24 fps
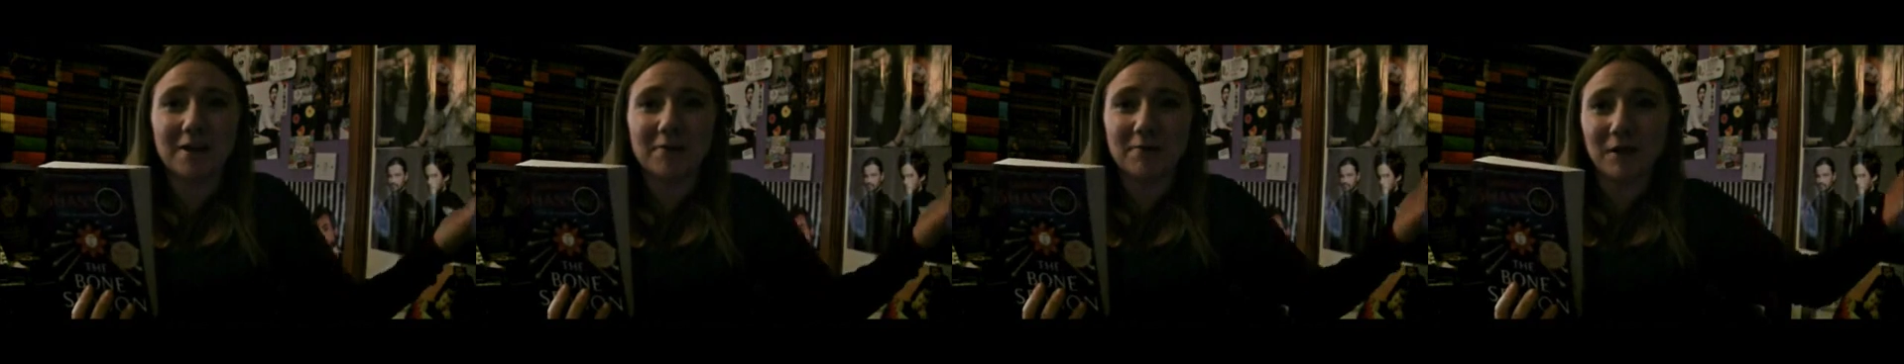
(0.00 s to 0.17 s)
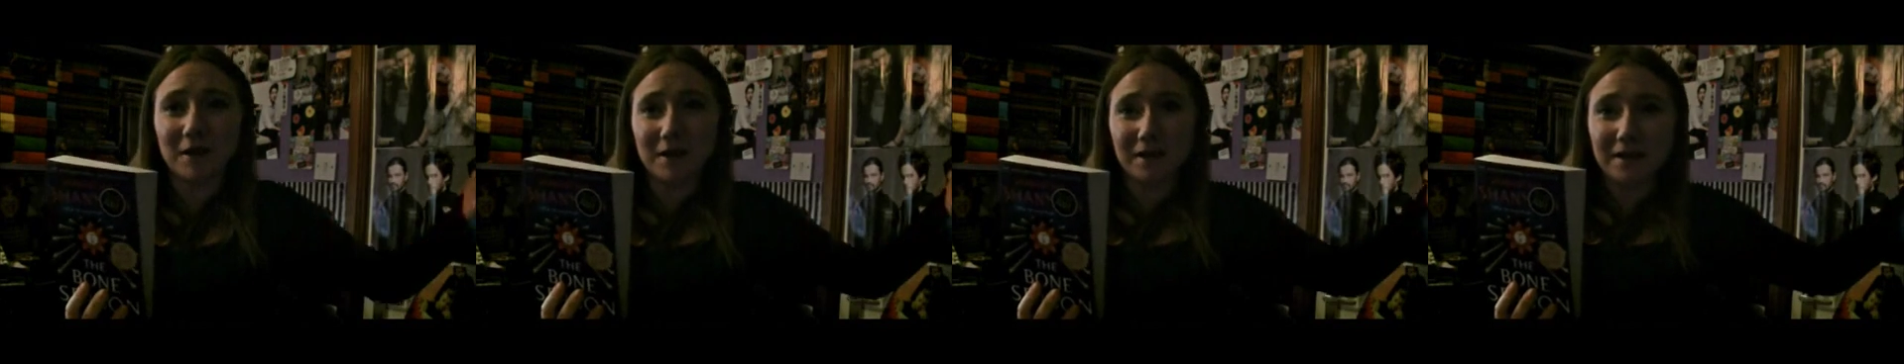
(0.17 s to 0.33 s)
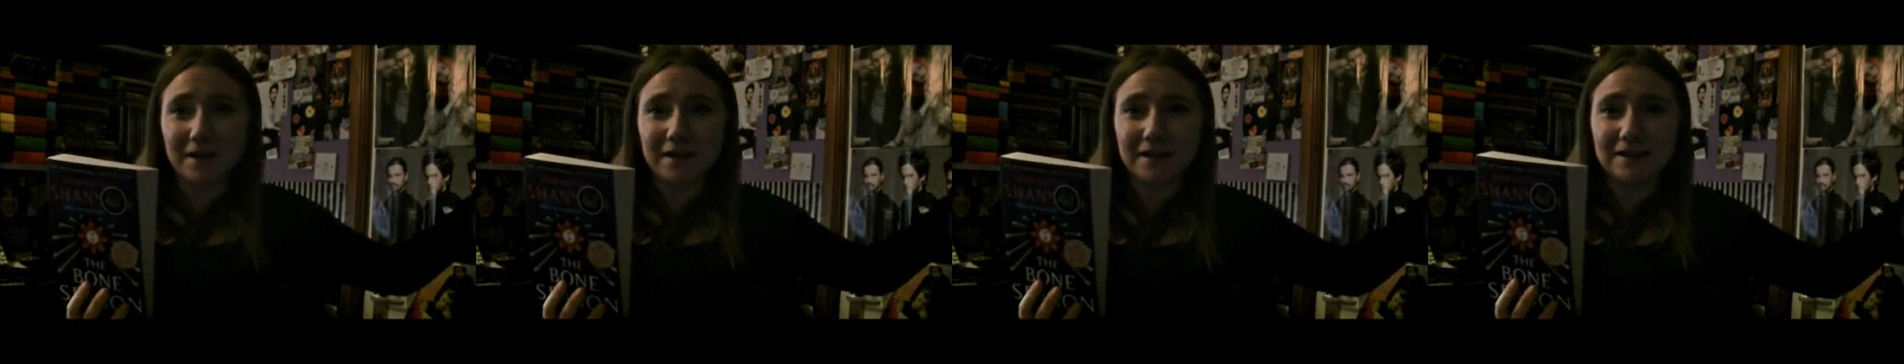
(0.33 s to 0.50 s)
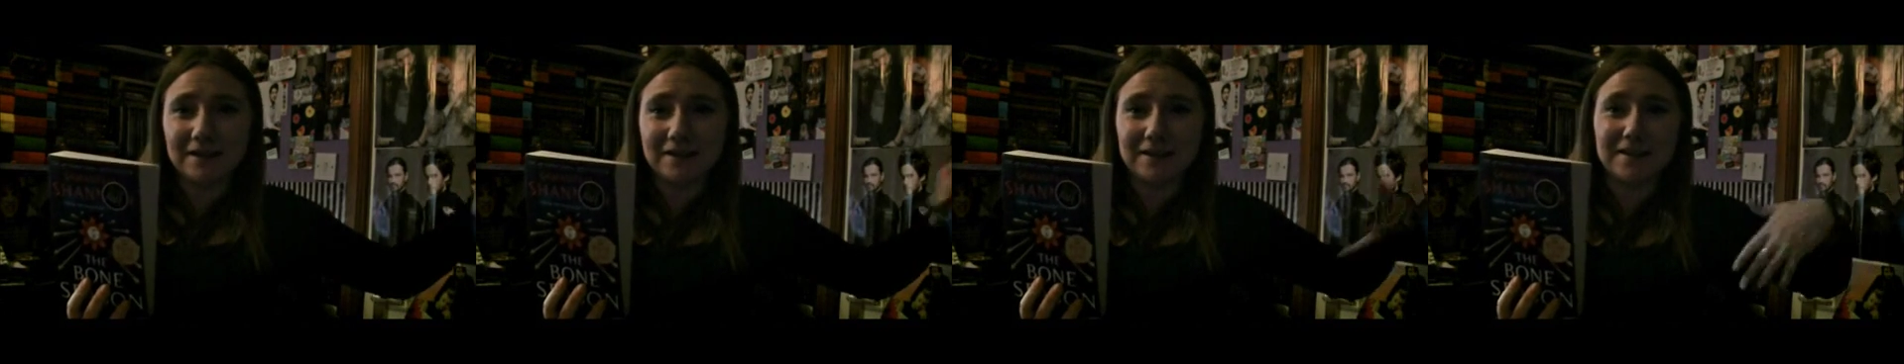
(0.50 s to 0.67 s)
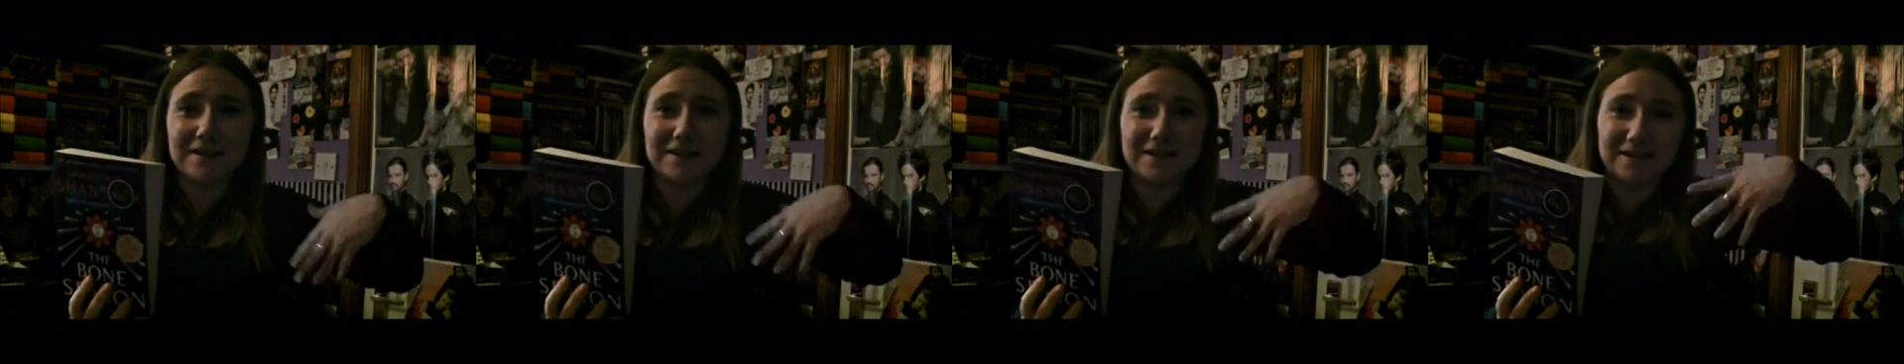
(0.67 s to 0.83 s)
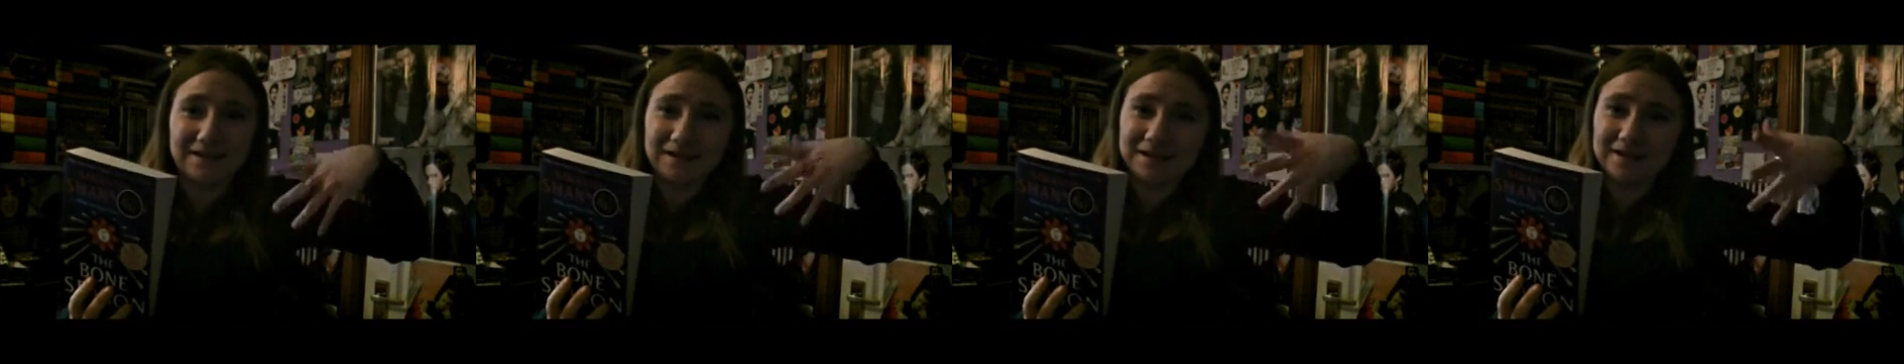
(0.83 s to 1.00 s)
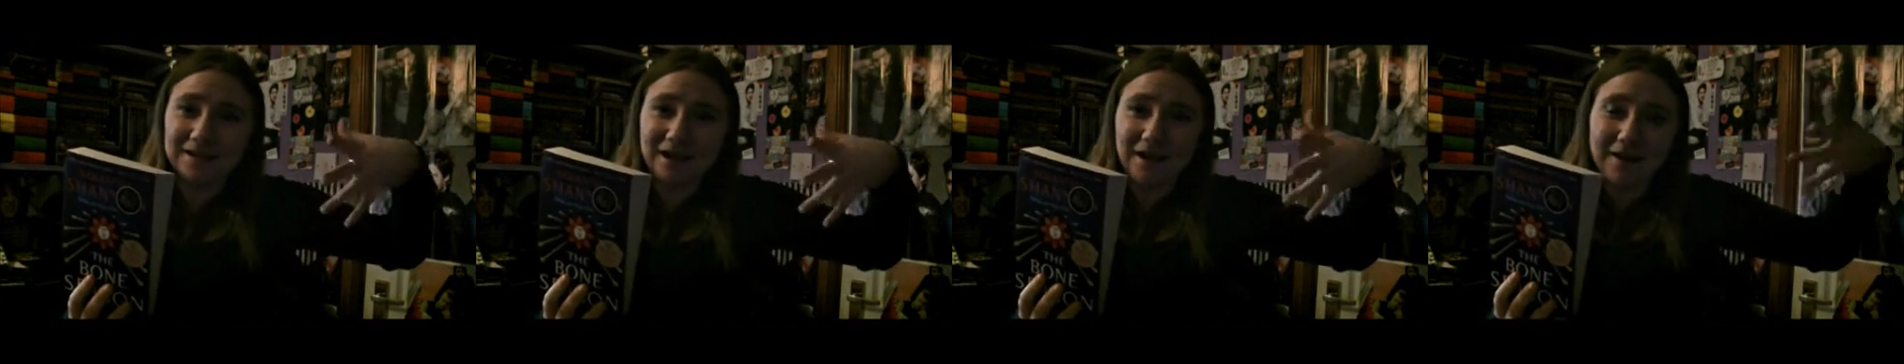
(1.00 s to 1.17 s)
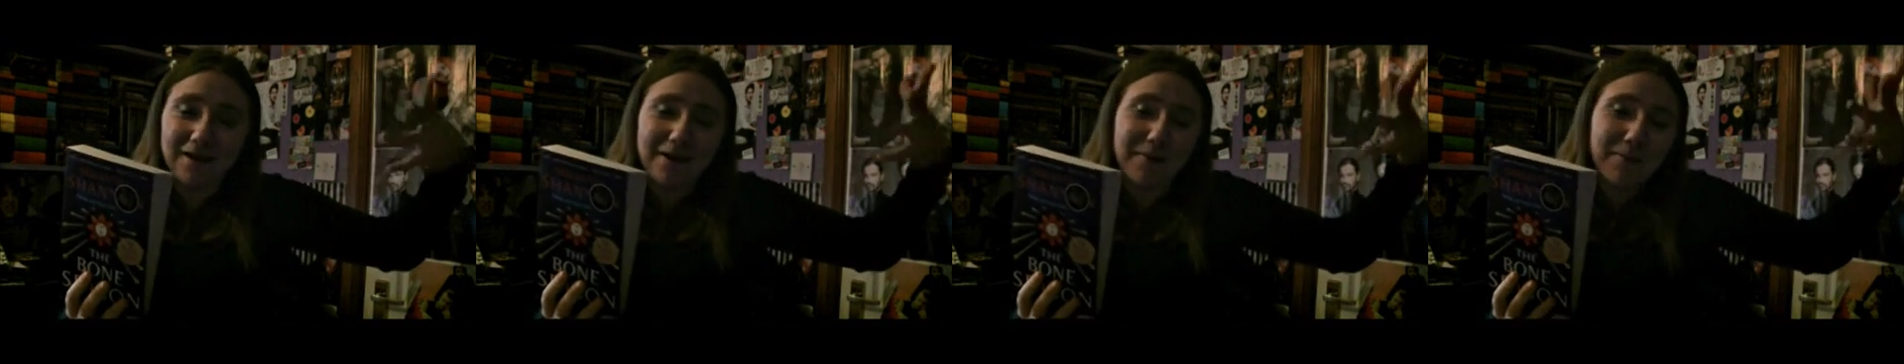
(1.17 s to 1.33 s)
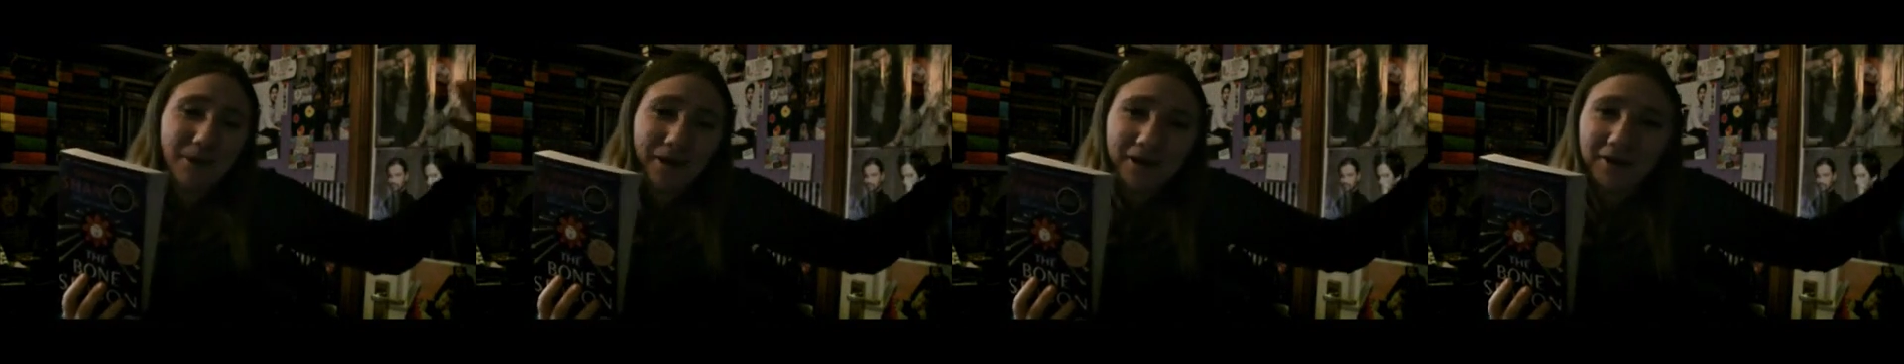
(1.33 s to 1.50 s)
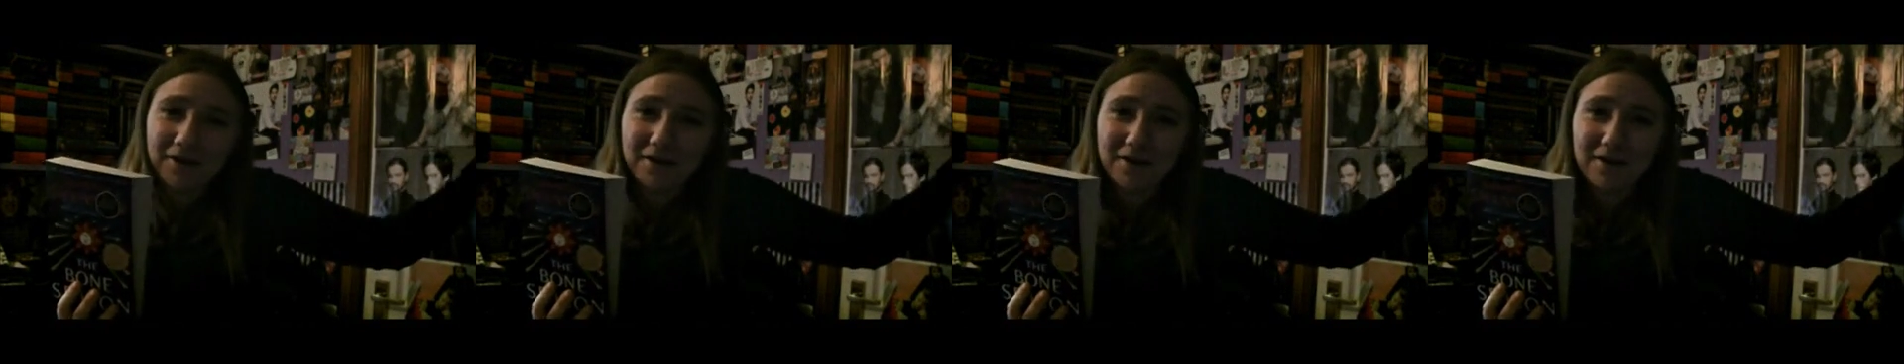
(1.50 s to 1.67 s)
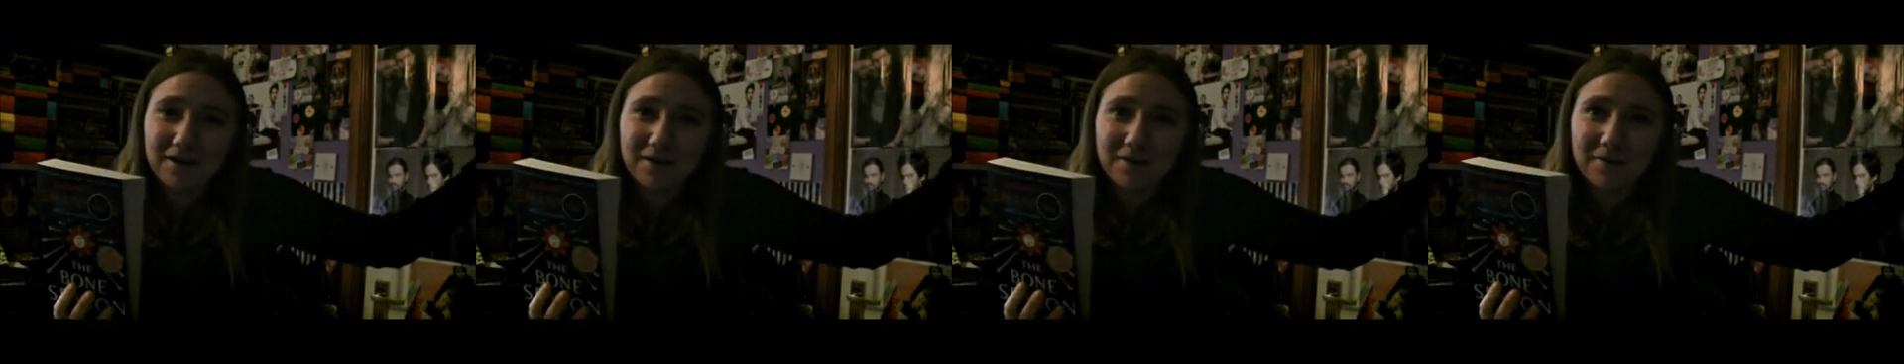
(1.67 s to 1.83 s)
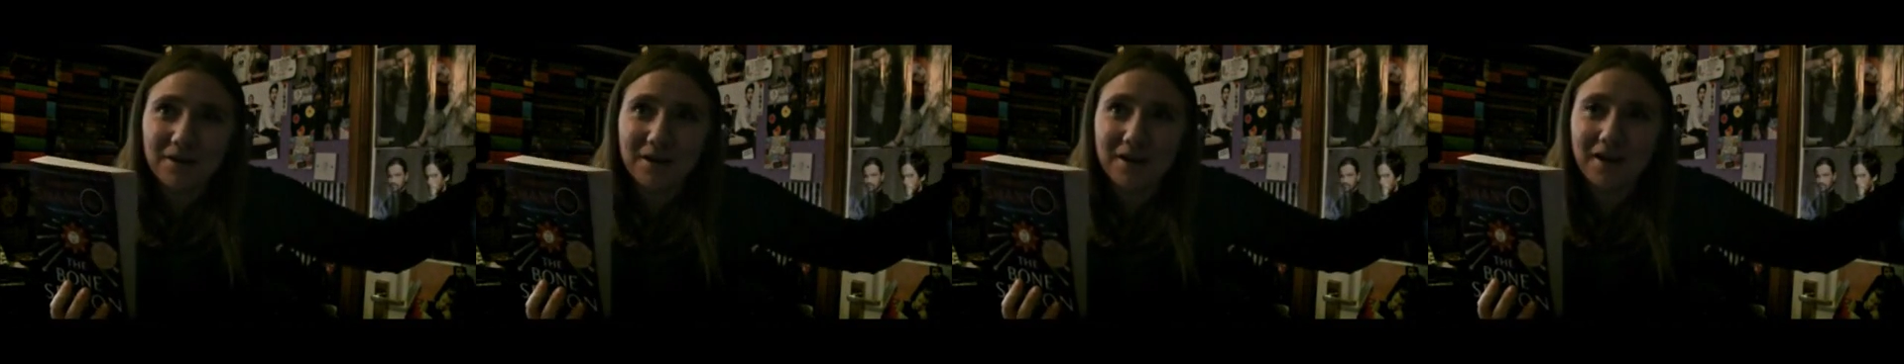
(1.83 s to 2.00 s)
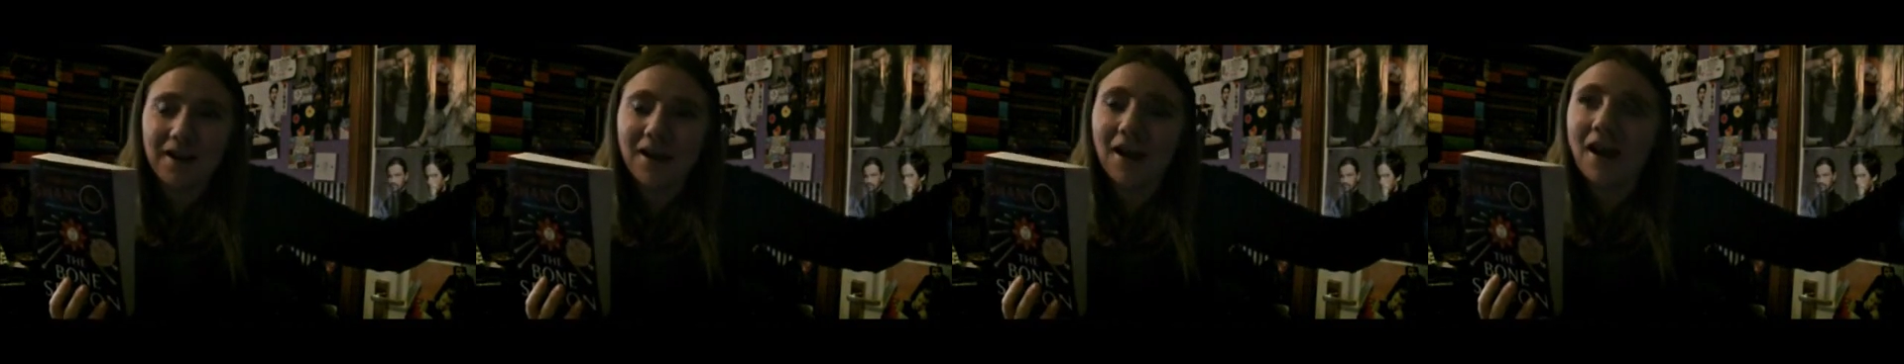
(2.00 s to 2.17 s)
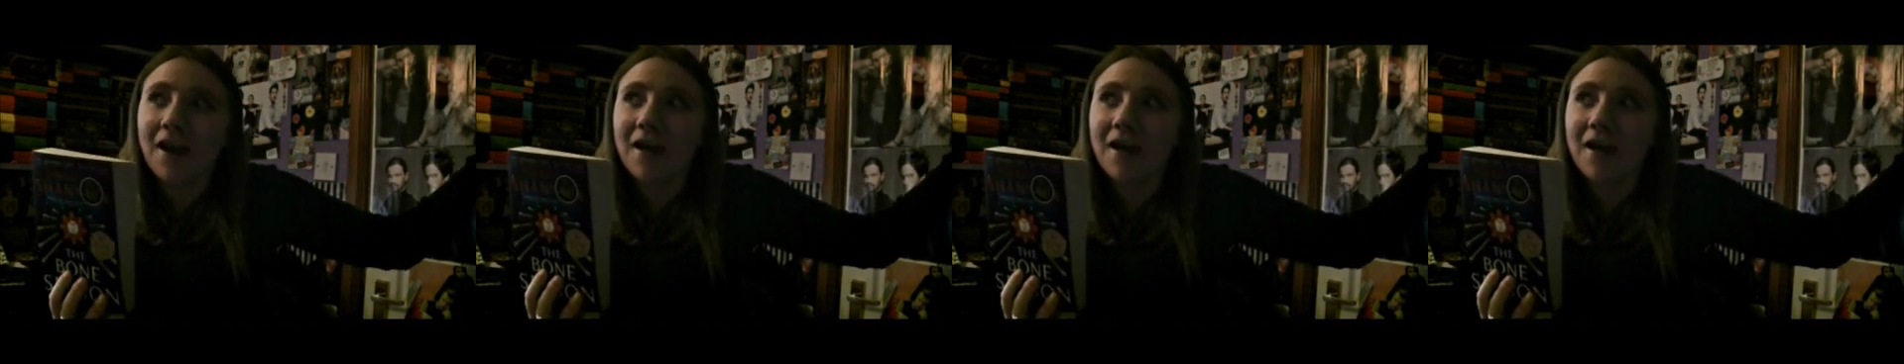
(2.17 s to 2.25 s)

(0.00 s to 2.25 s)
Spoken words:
Rowling, and this is next Harry Potter, and I'm like,